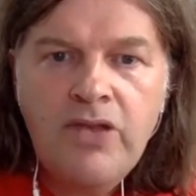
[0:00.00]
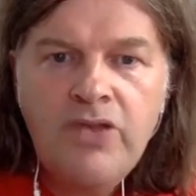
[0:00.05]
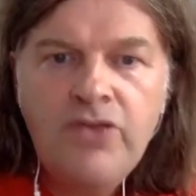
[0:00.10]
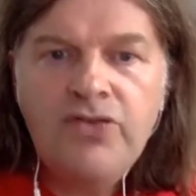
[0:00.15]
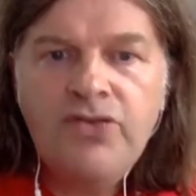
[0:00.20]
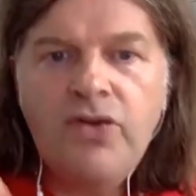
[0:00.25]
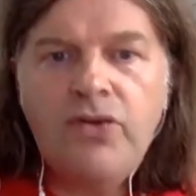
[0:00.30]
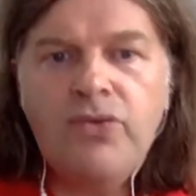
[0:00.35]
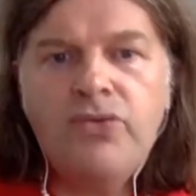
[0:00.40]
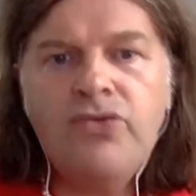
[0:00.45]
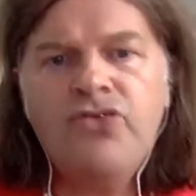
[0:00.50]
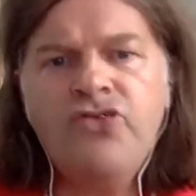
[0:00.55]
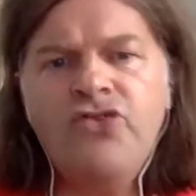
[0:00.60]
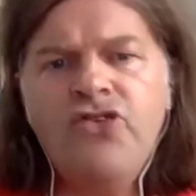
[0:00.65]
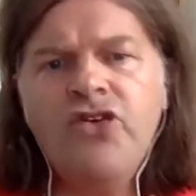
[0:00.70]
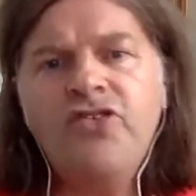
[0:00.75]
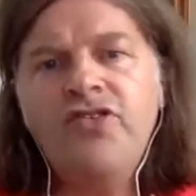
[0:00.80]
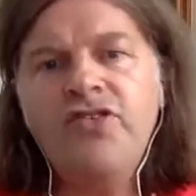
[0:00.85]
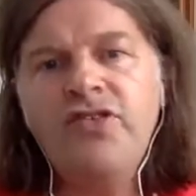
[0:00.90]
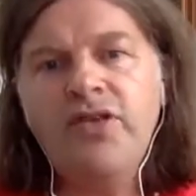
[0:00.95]
So
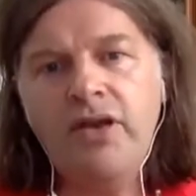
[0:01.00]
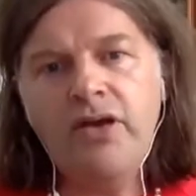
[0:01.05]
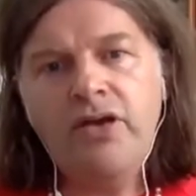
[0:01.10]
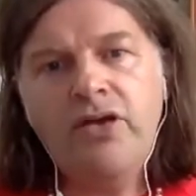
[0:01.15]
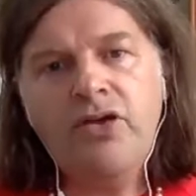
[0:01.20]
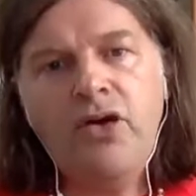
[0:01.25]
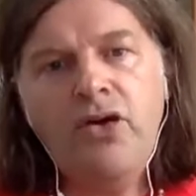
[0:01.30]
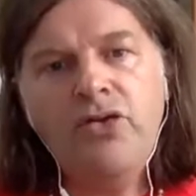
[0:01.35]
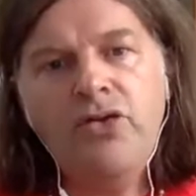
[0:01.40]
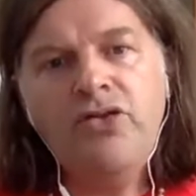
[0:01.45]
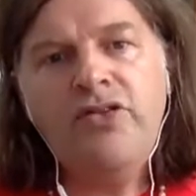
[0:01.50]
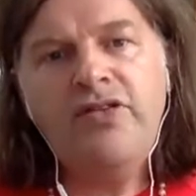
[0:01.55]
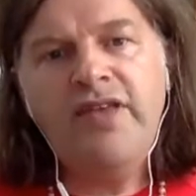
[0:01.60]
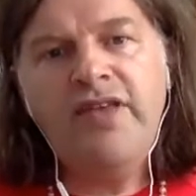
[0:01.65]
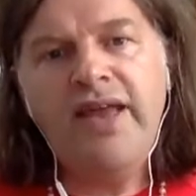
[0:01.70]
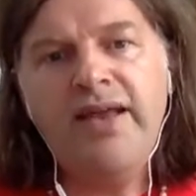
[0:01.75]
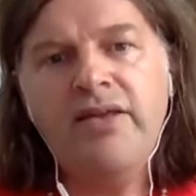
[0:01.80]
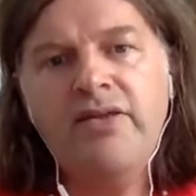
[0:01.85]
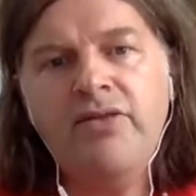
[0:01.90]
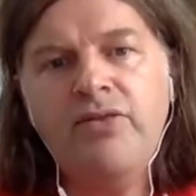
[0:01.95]
just a
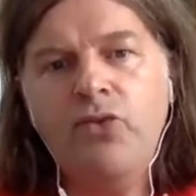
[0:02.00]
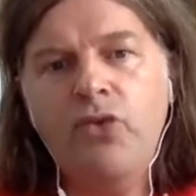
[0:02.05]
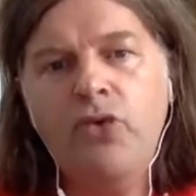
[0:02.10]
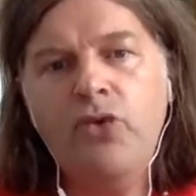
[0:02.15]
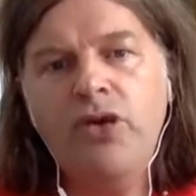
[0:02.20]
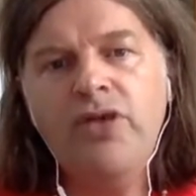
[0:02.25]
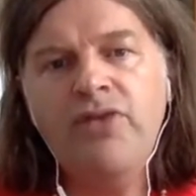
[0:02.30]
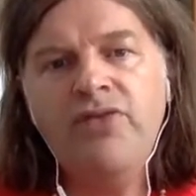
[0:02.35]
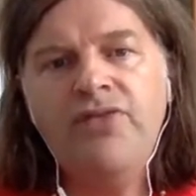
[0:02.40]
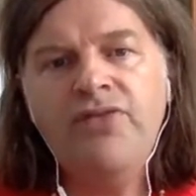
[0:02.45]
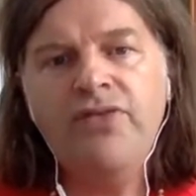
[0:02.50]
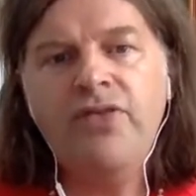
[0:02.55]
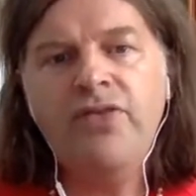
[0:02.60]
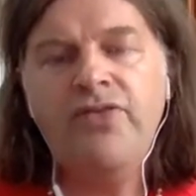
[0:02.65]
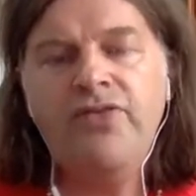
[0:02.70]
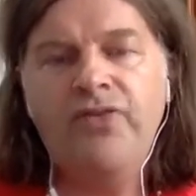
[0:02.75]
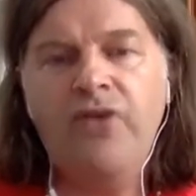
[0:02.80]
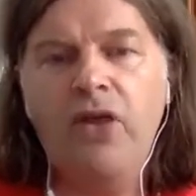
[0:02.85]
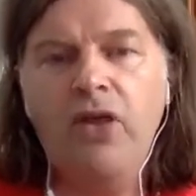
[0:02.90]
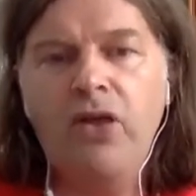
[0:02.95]
content warning for the
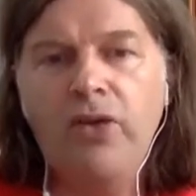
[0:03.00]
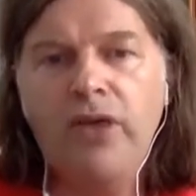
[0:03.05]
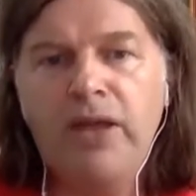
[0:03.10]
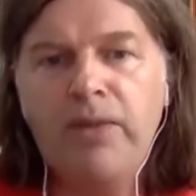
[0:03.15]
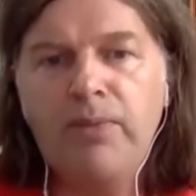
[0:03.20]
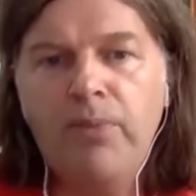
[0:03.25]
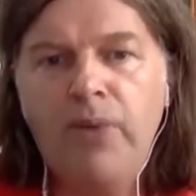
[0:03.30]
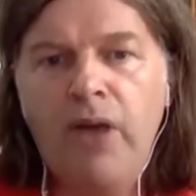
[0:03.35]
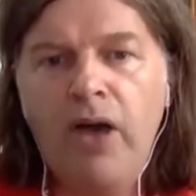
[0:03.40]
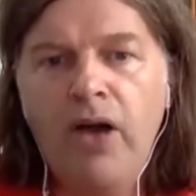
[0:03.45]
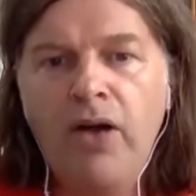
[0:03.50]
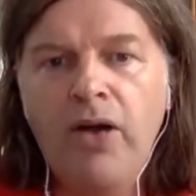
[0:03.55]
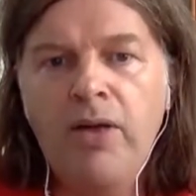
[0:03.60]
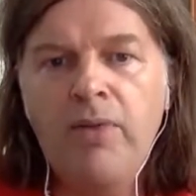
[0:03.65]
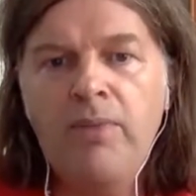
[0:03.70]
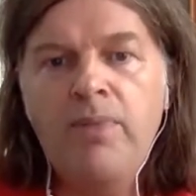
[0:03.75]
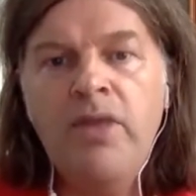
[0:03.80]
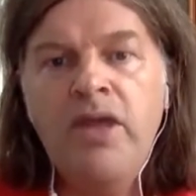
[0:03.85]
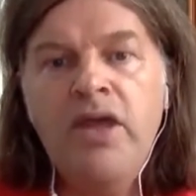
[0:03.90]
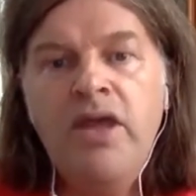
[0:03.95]
following
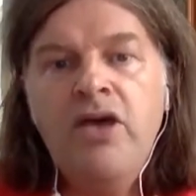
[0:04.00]
poem,